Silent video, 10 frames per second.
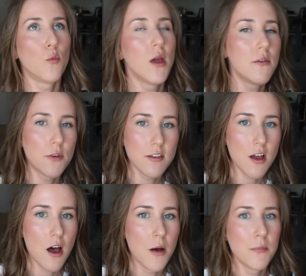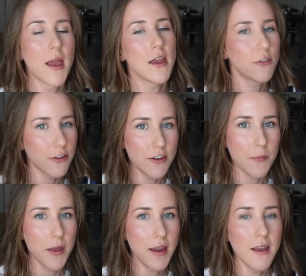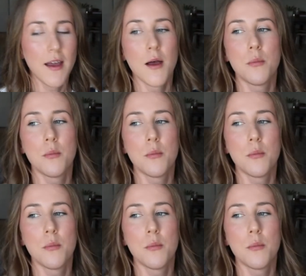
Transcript: wait for it to come, pay for shipping,